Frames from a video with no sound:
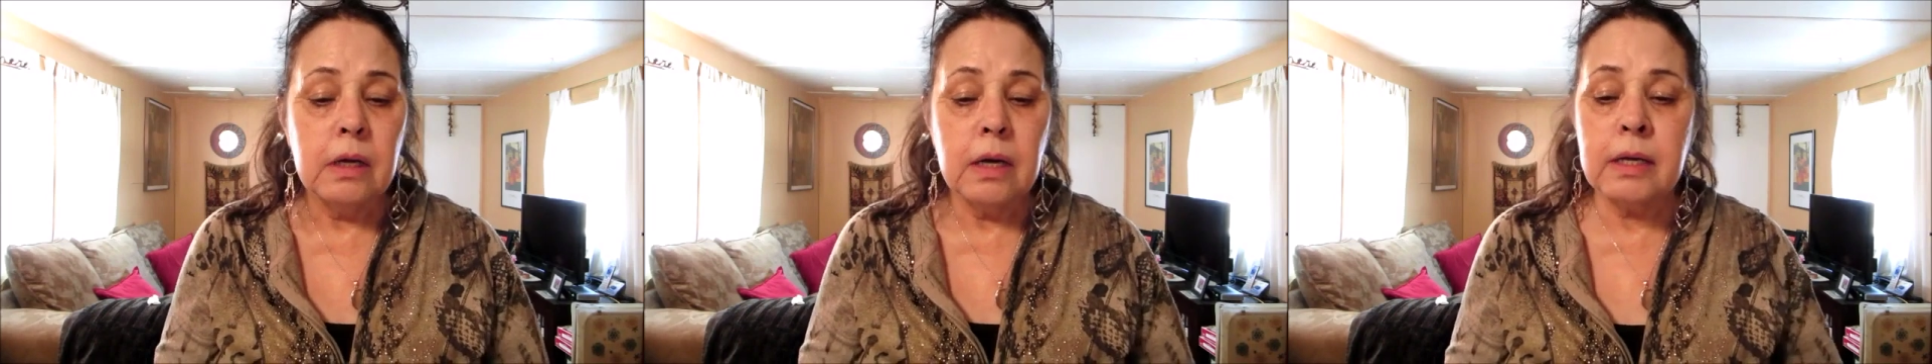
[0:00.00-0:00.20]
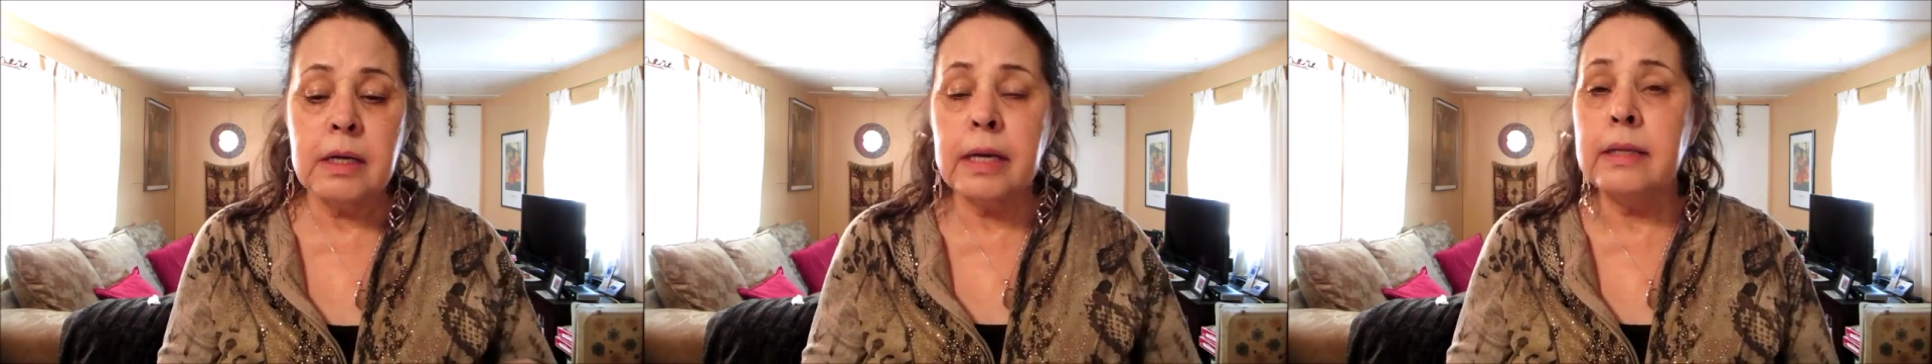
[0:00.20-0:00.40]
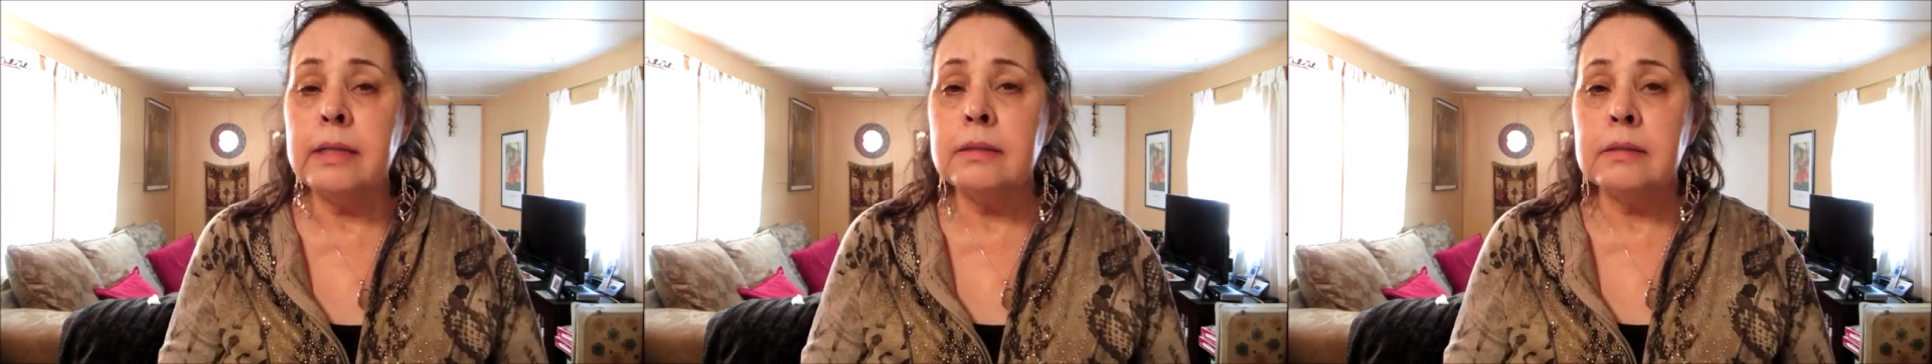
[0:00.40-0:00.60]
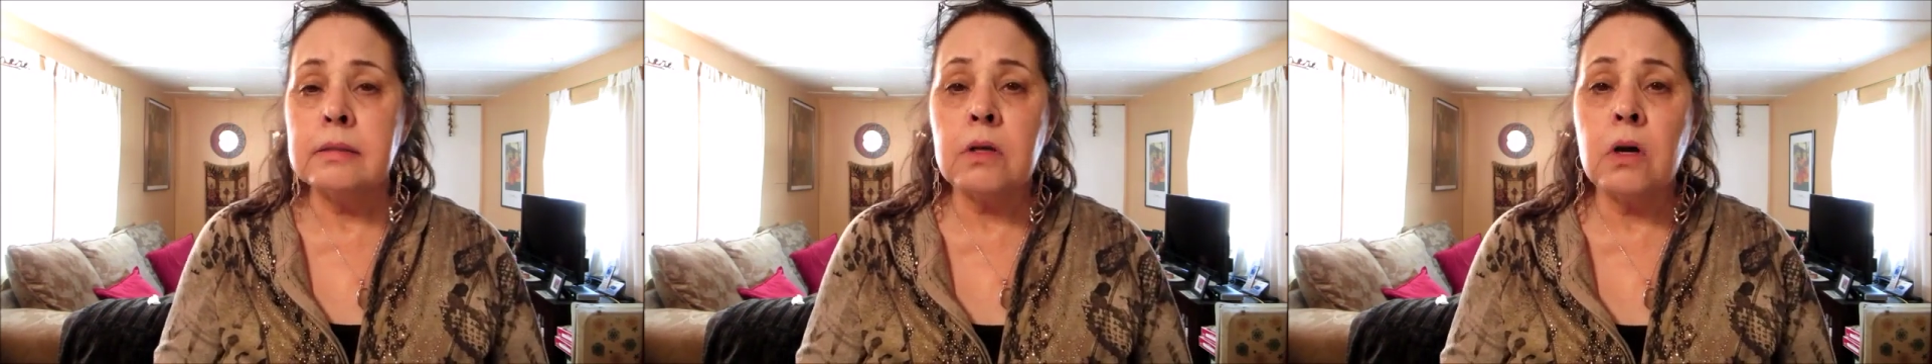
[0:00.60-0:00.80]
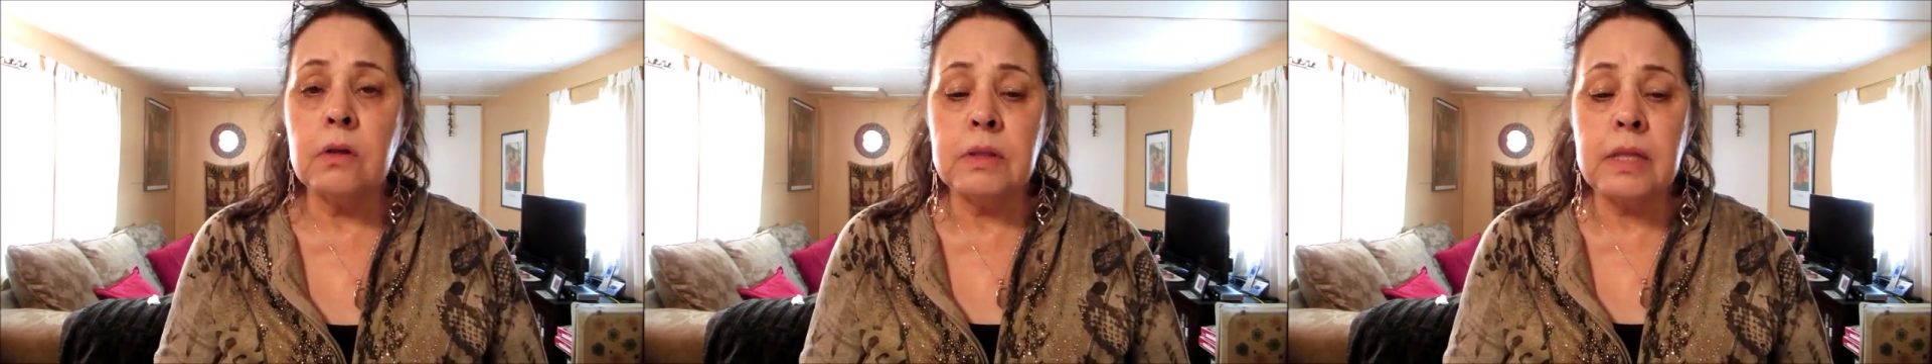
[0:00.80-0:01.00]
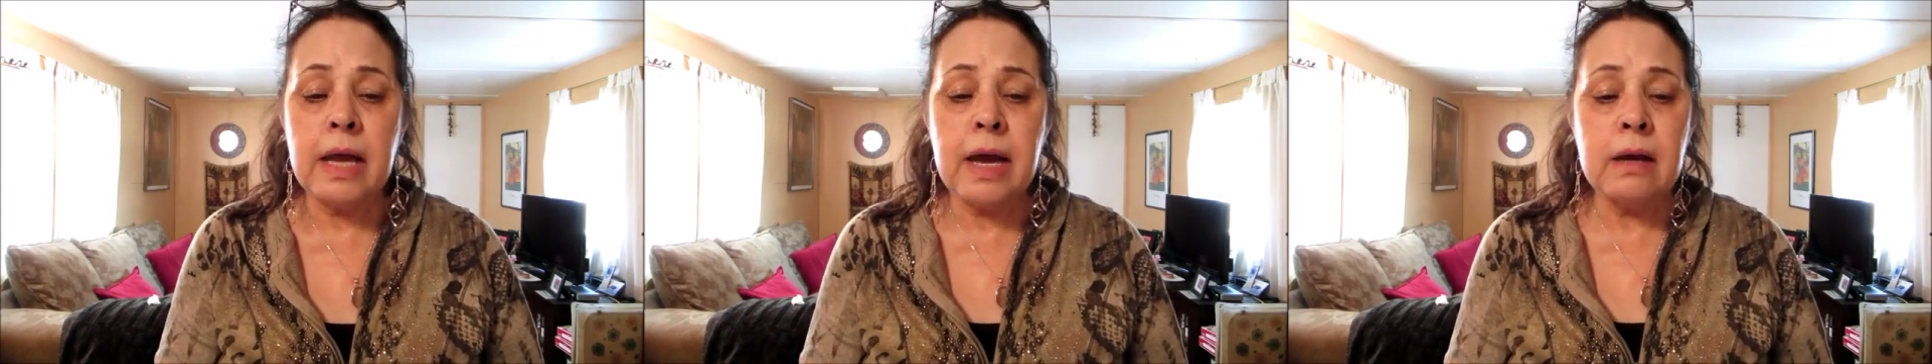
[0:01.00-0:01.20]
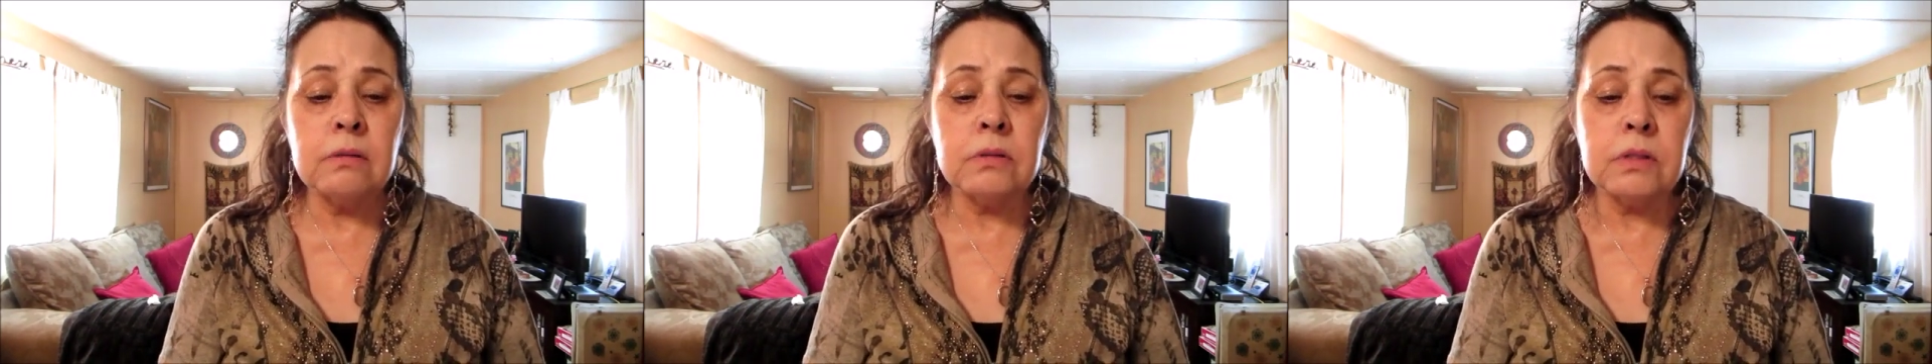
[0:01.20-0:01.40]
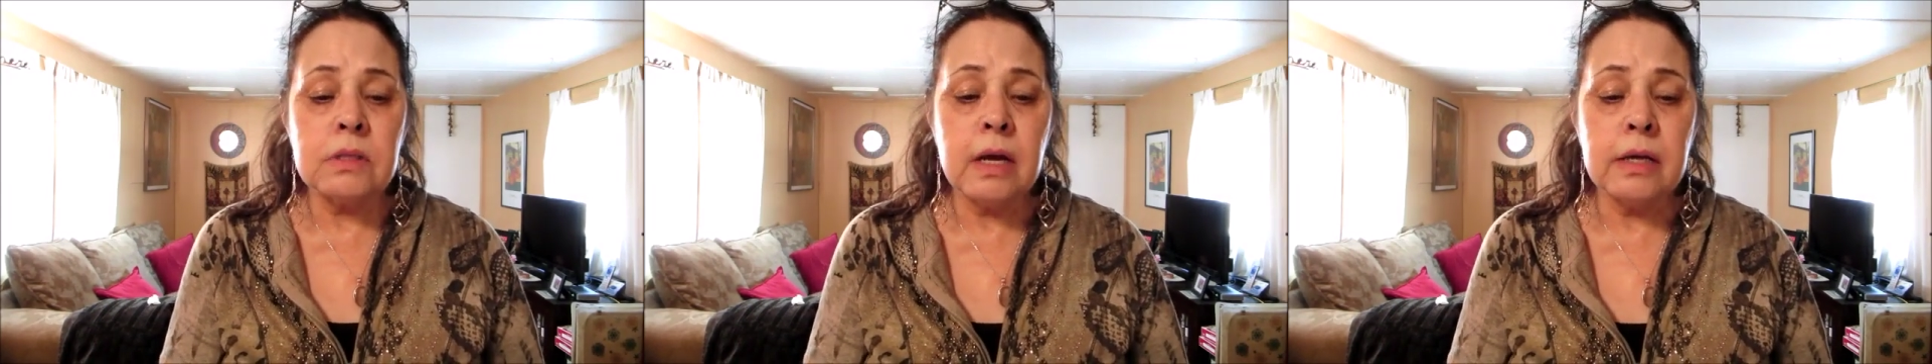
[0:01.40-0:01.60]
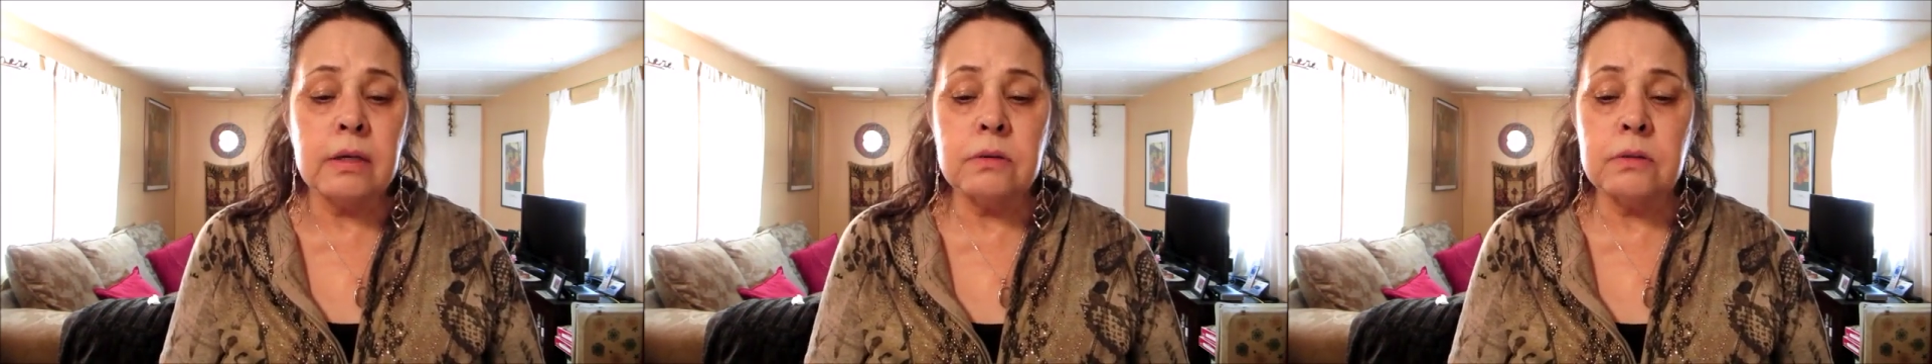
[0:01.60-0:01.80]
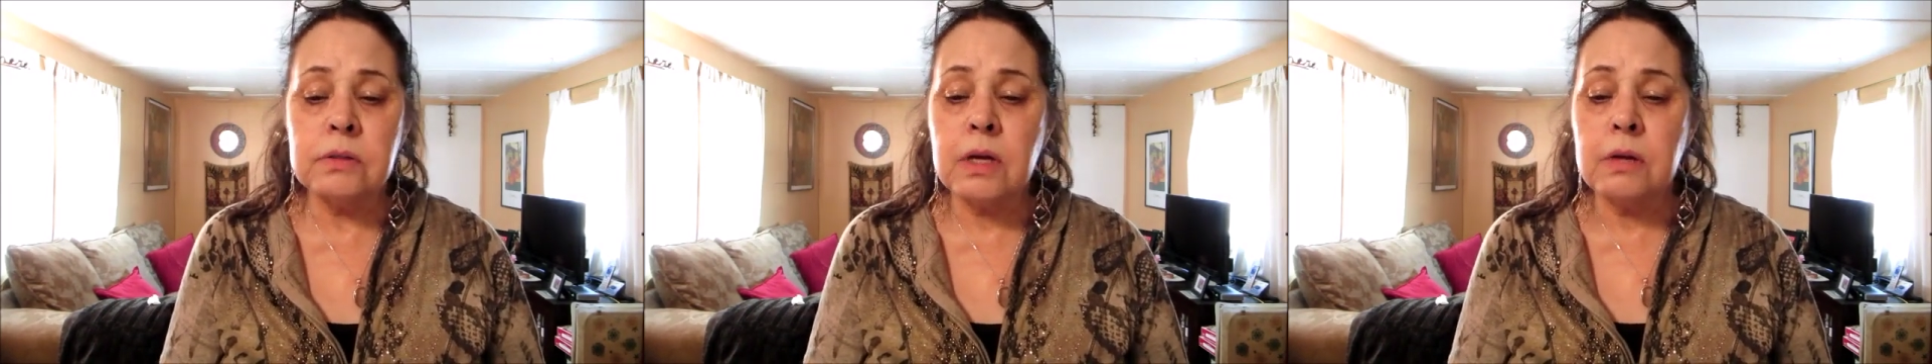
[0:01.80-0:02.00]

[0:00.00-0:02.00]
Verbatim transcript: Again, it's called The Outsiders.